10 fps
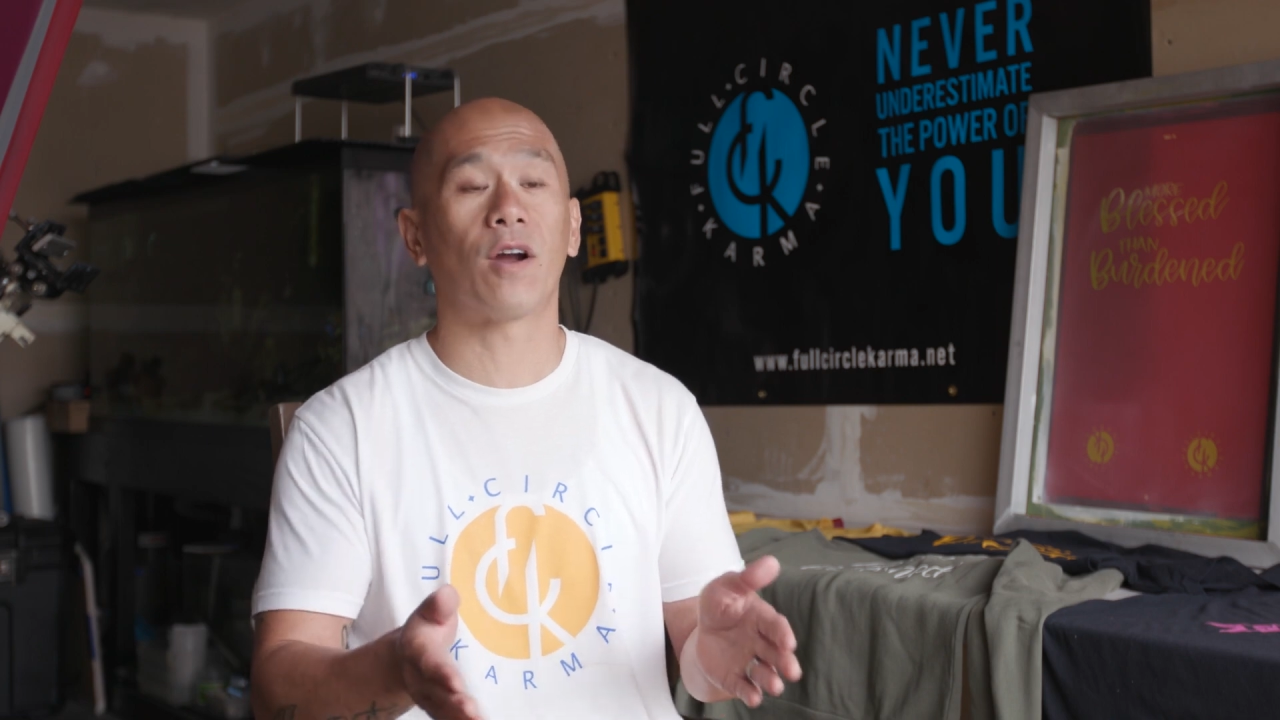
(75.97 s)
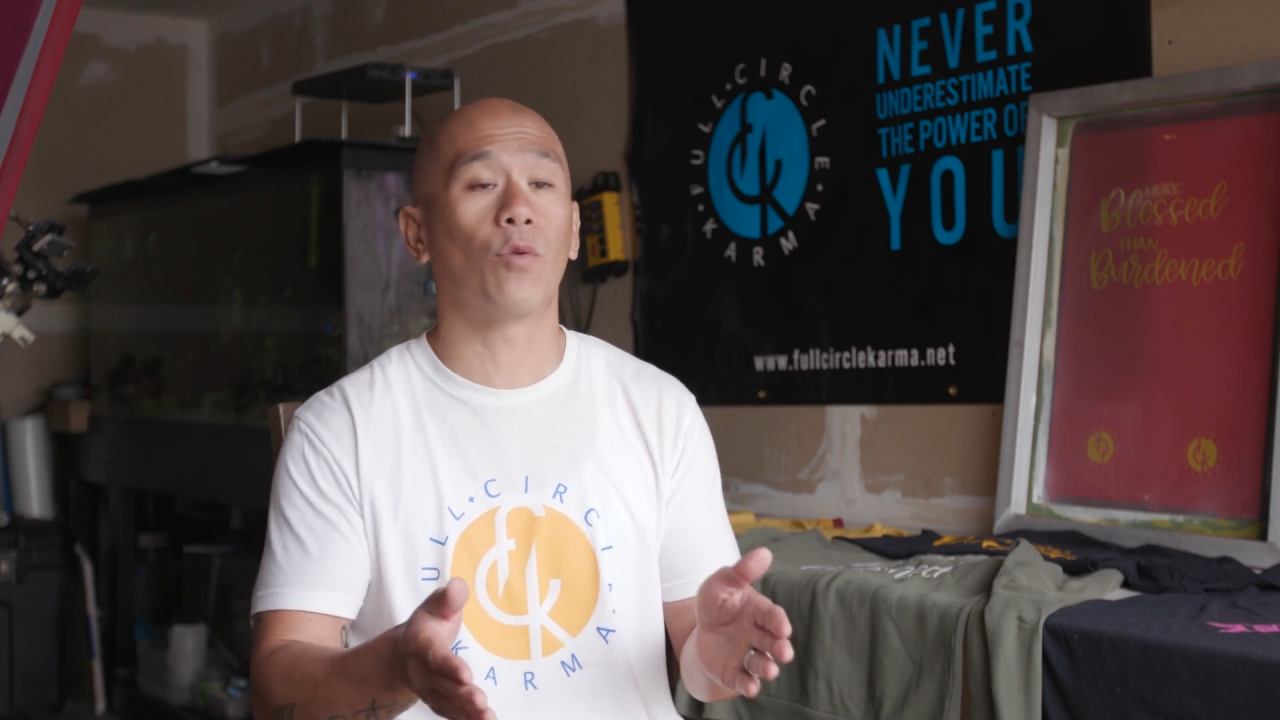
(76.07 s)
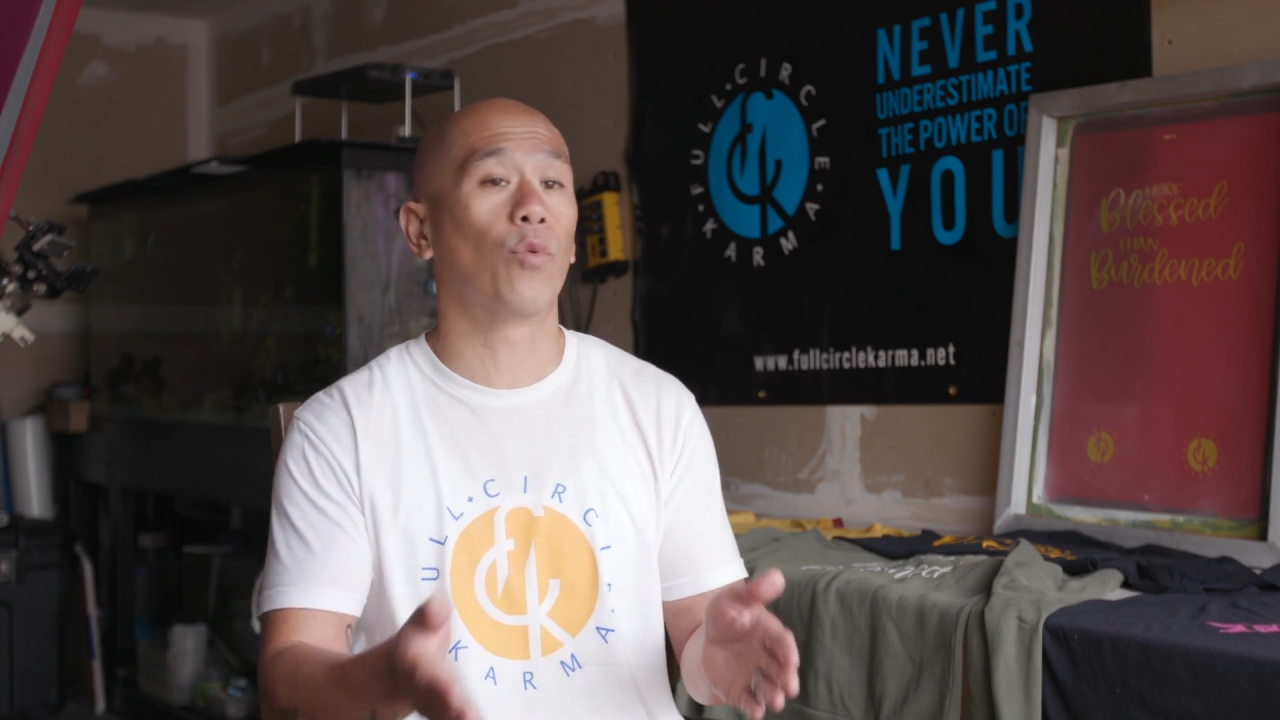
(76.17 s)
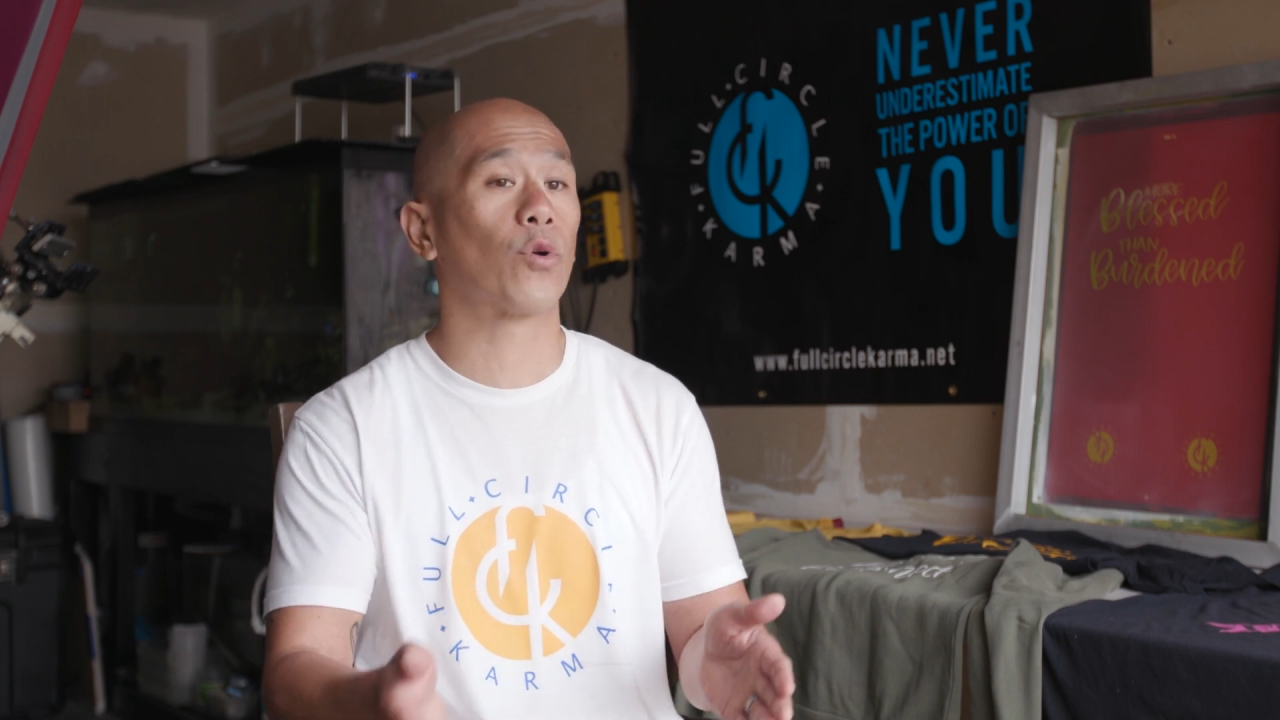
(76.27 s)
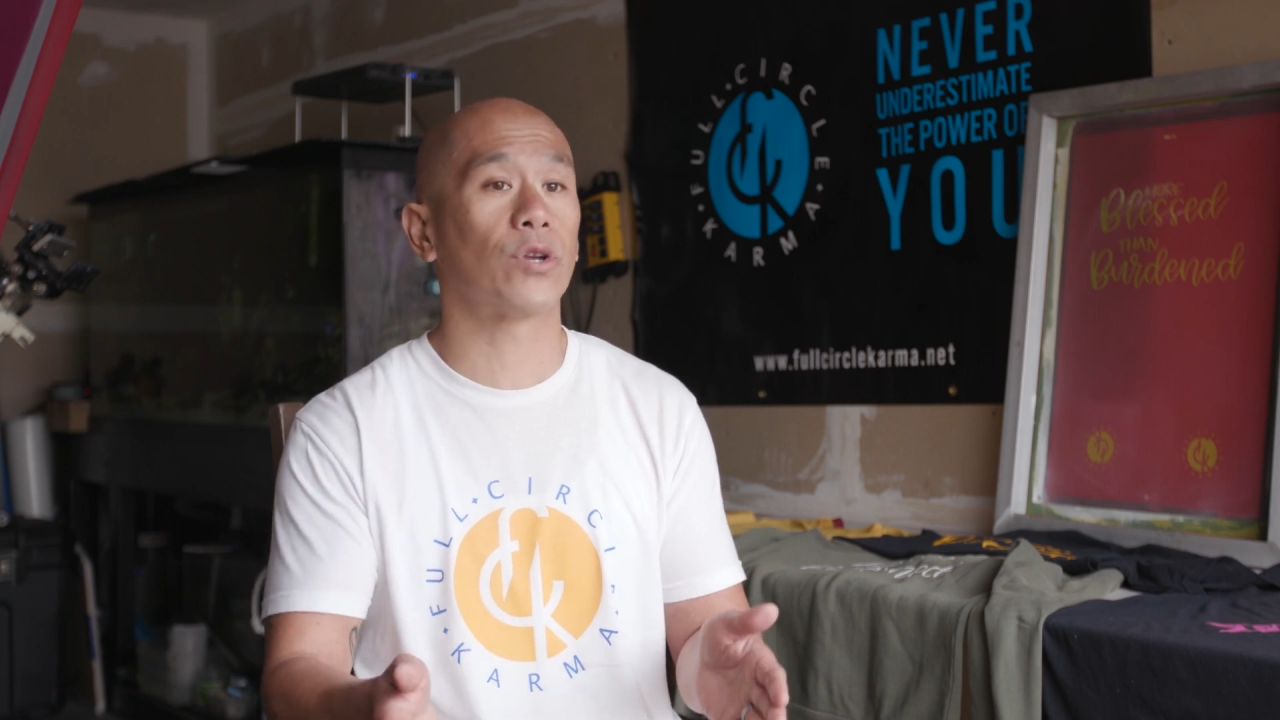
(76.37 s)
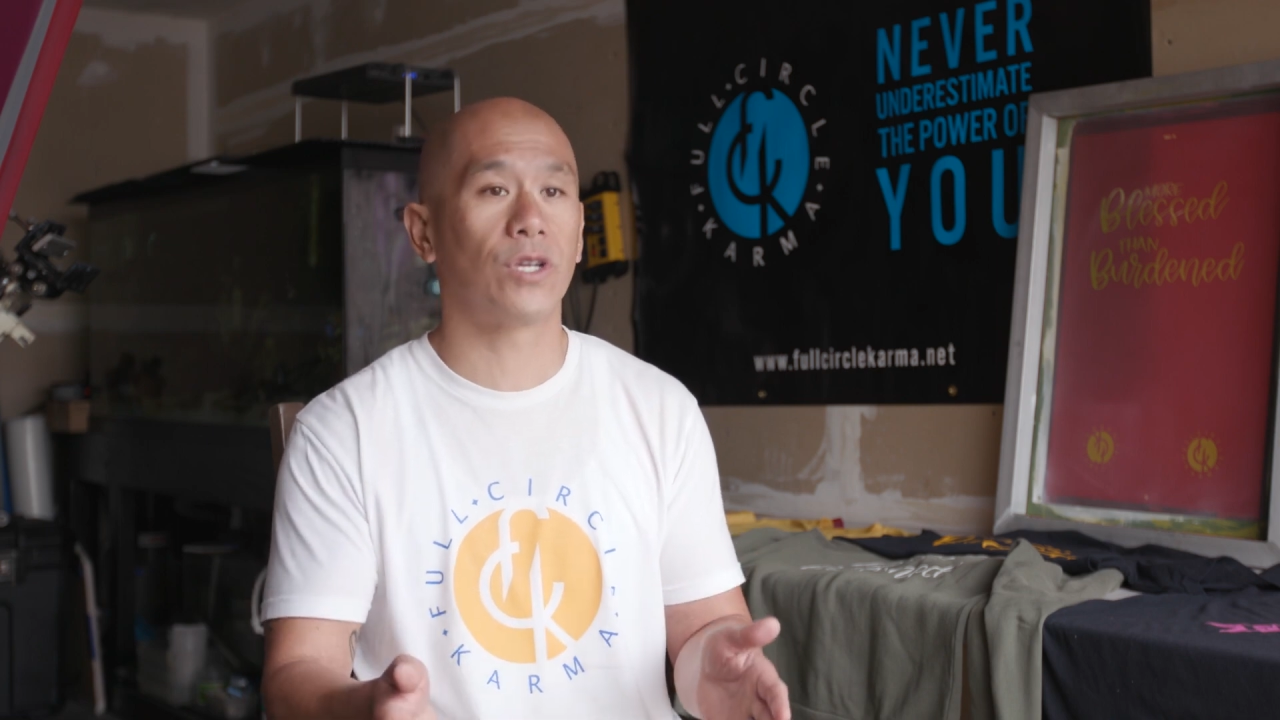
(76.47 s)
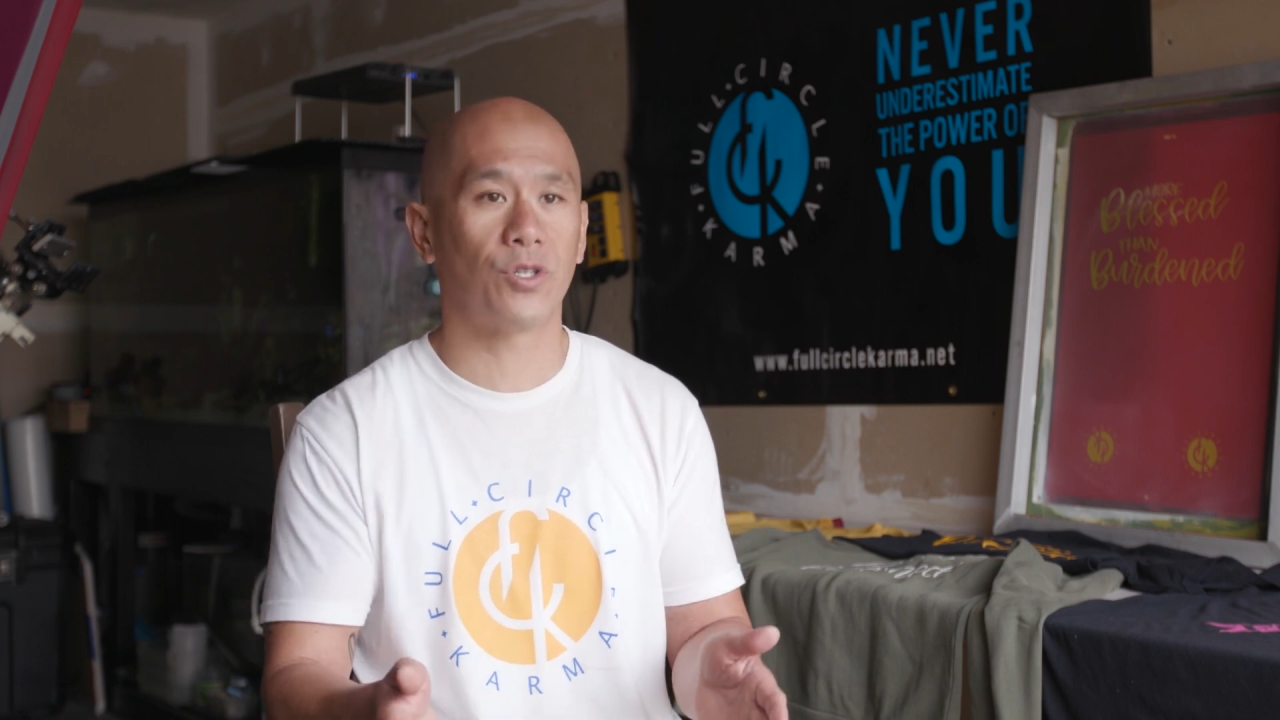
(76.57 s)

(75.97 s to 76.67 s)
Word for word: are working